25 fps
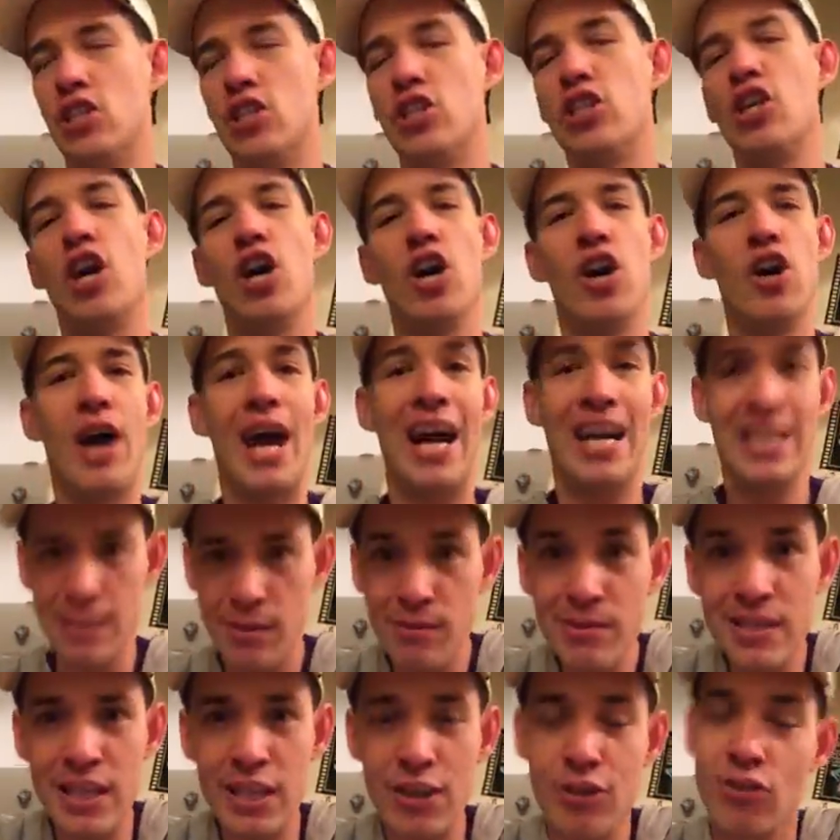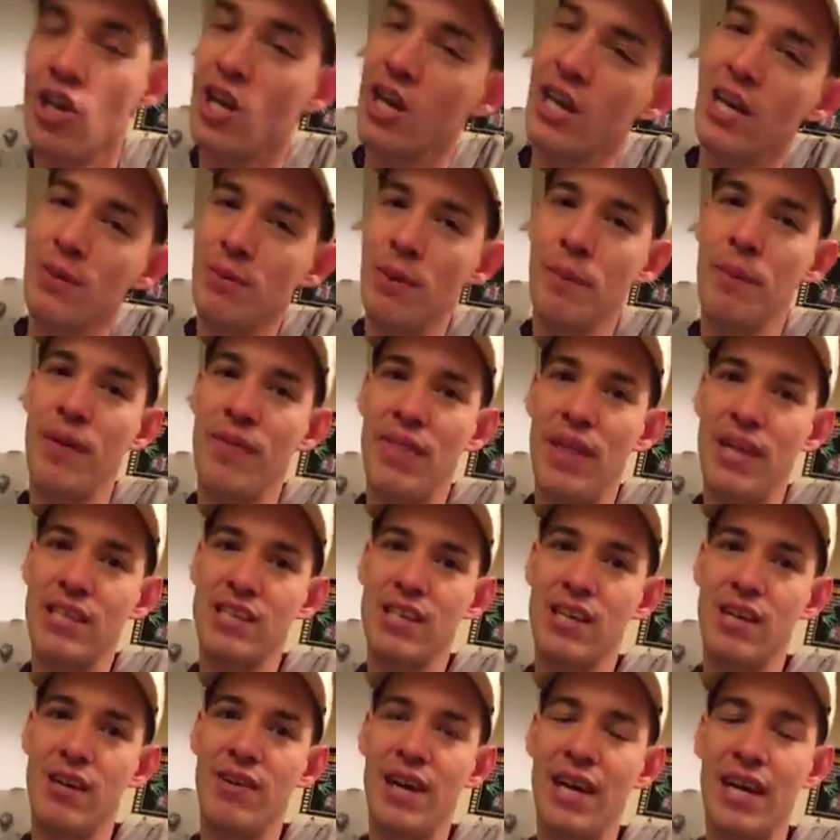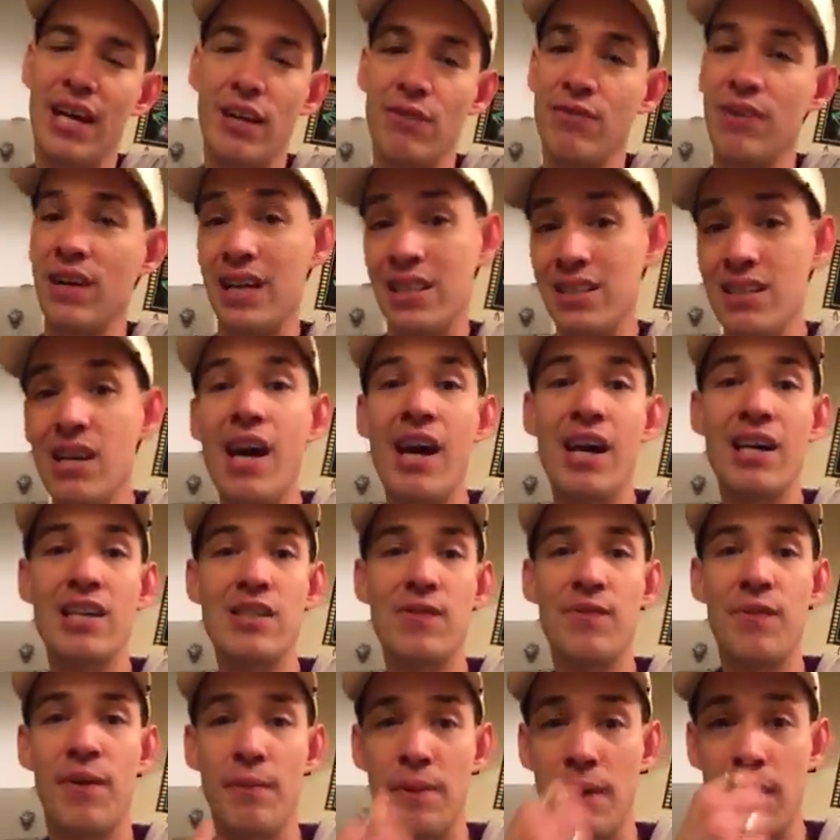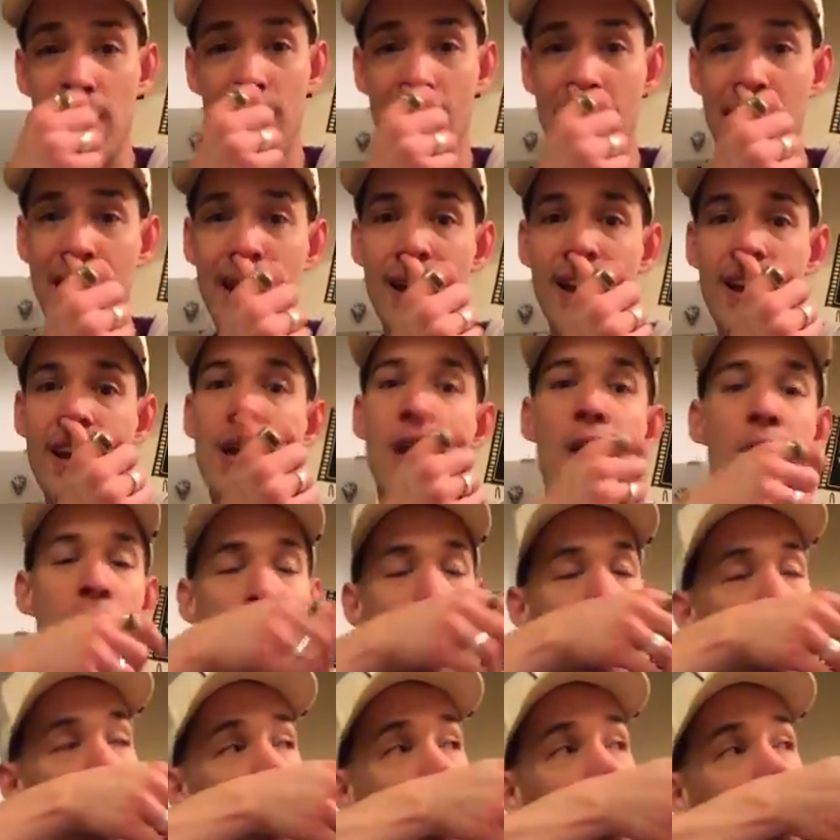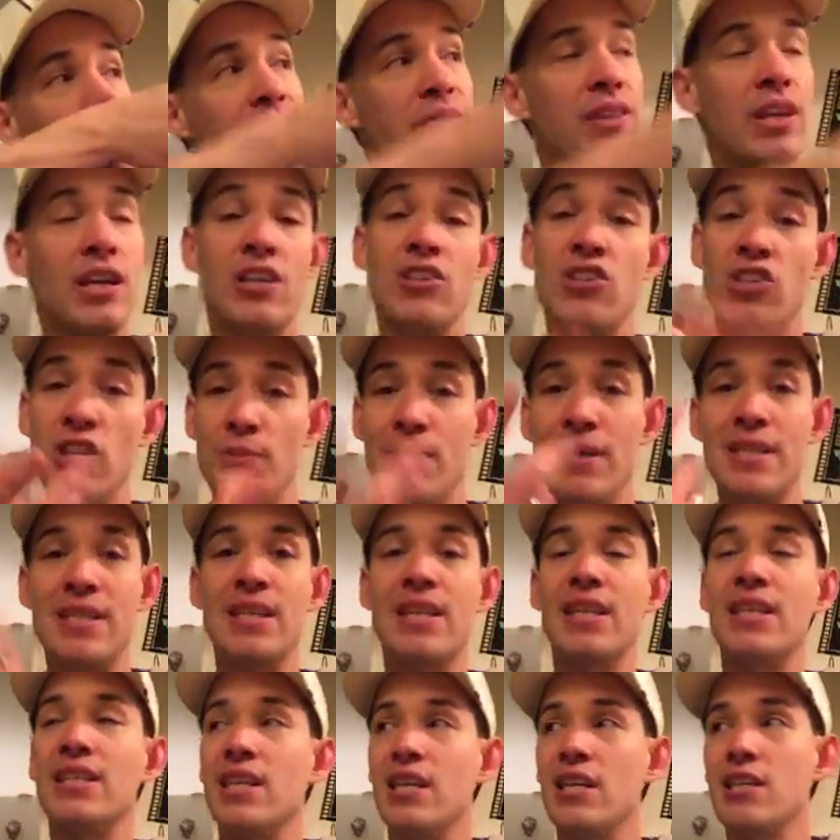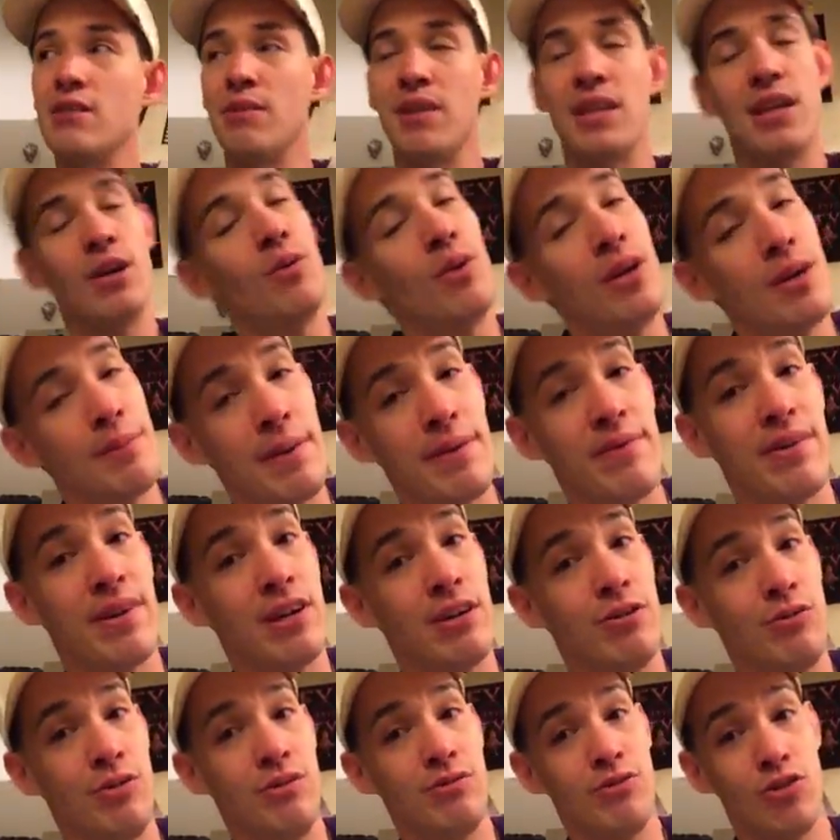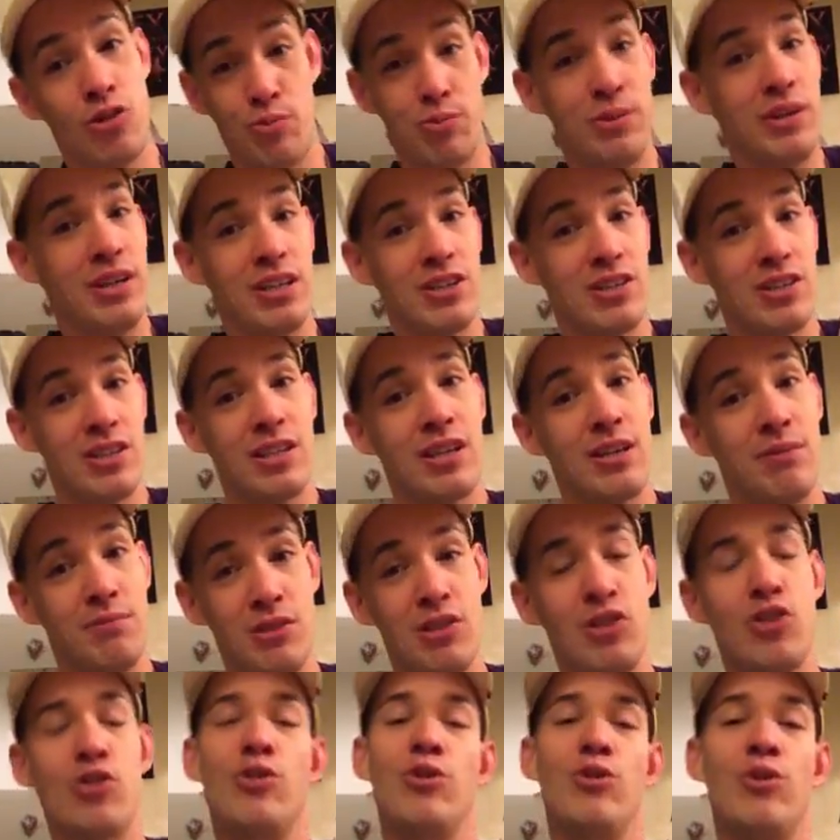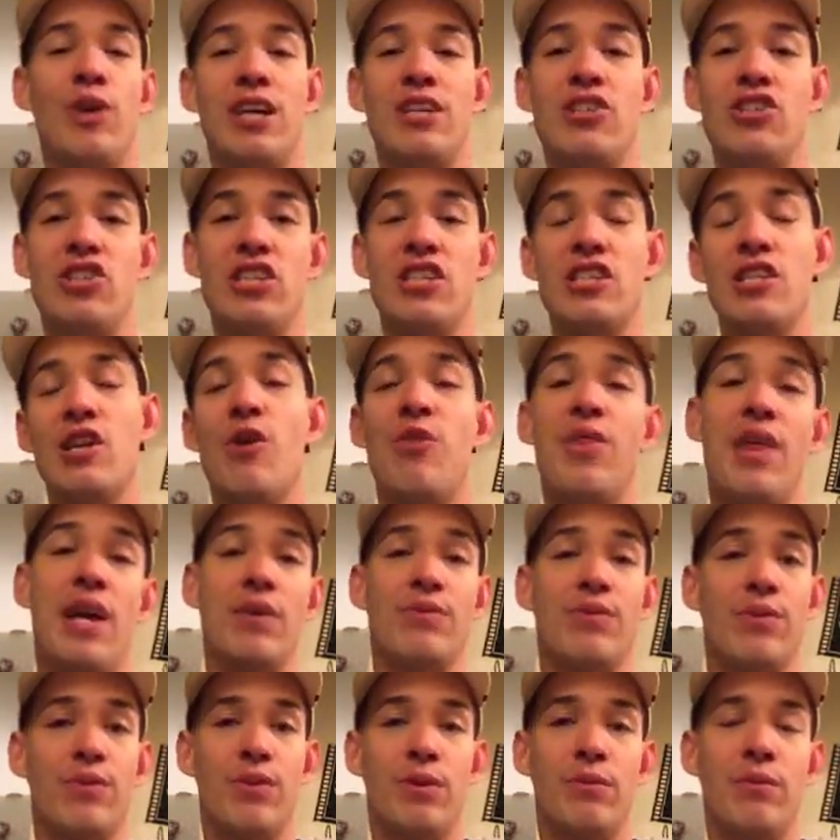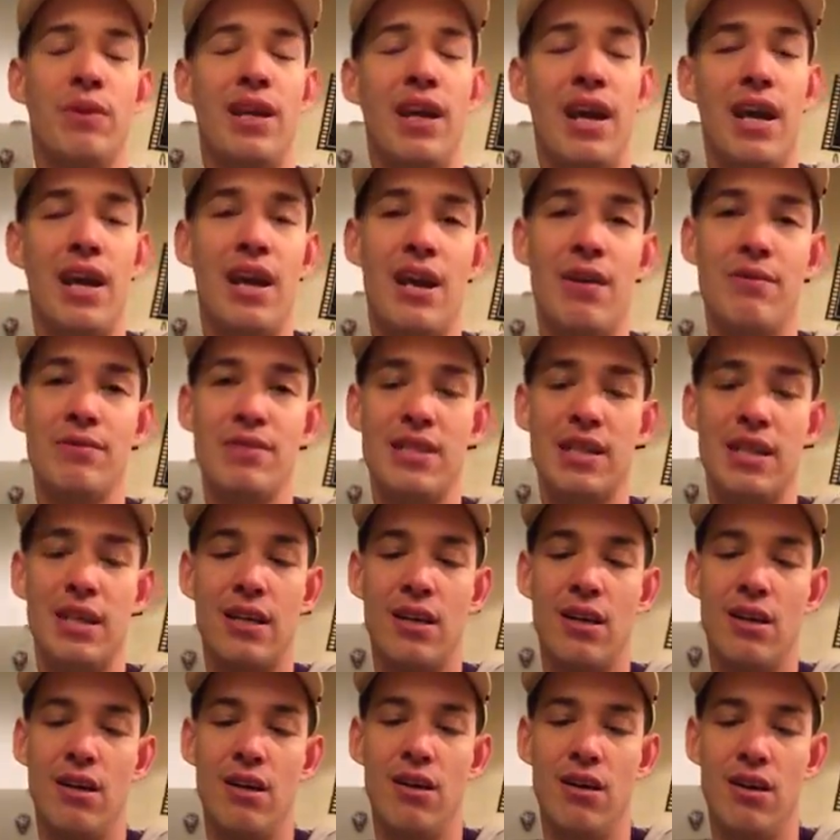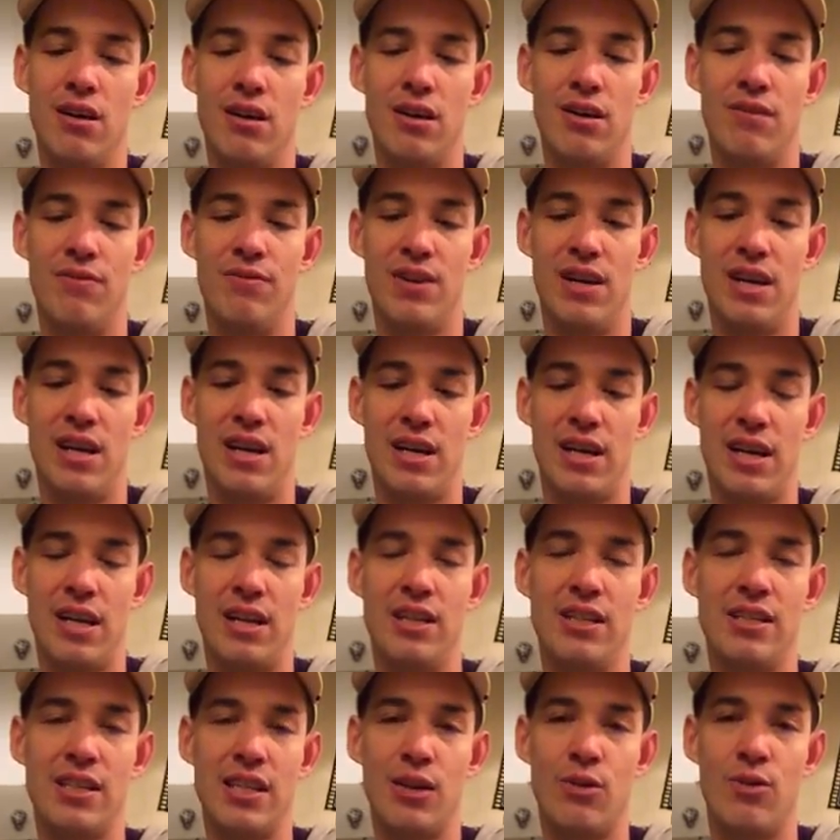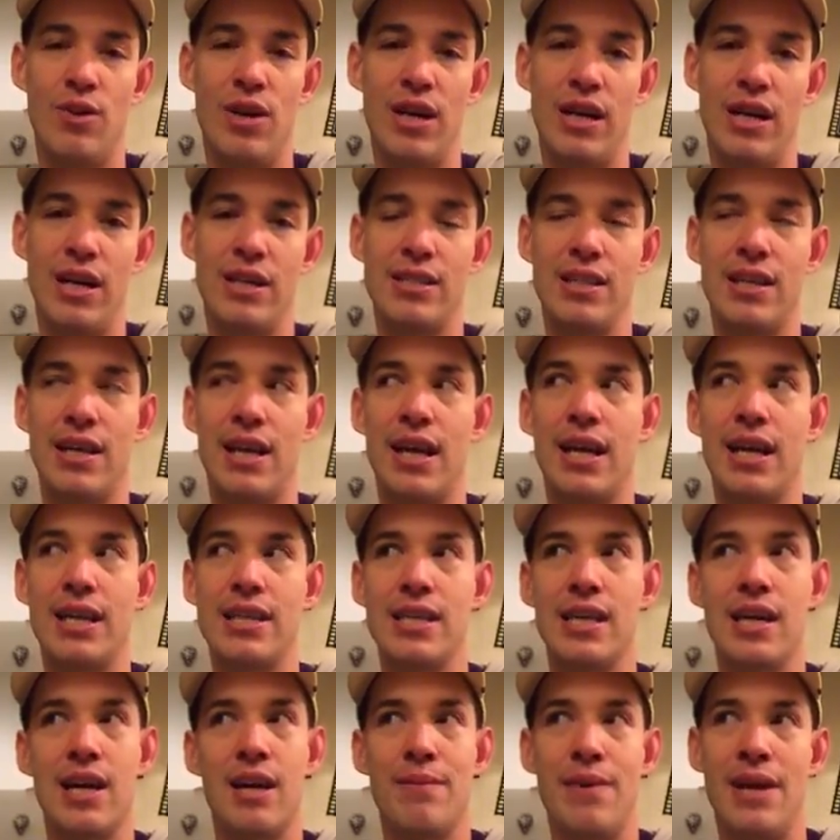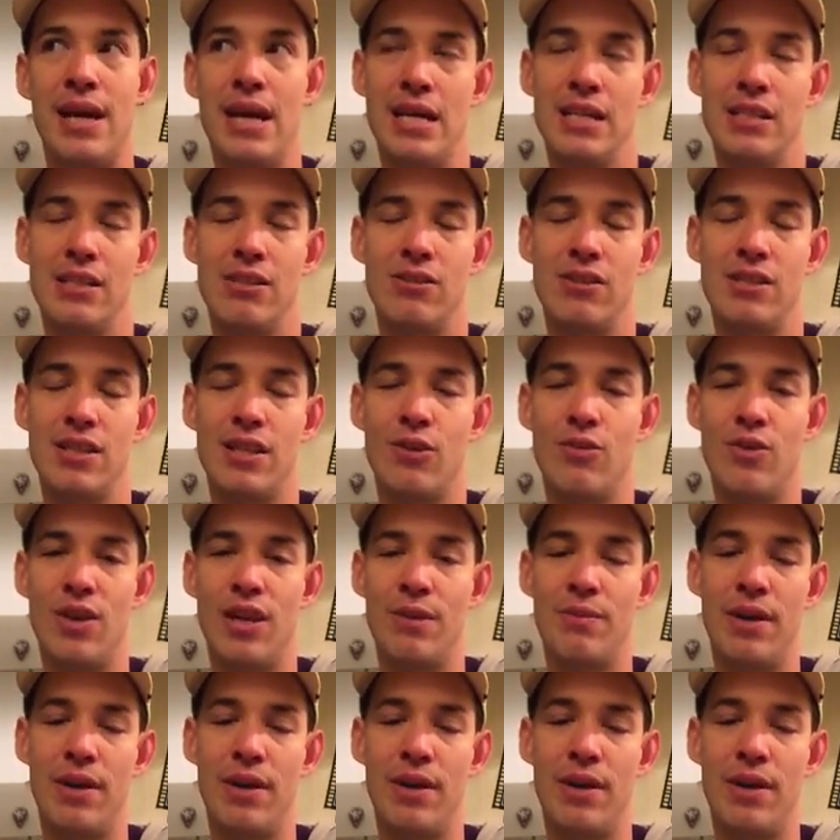So as I'm sitting there talking to him about that stuff, I get a fucking text from a client, and she basically tells me that one of my fucking predictions comes true, and she's so thankful for me. And I was like, oh fuck. And he's like, what? I was like, I guess I got my answer. He's like, what?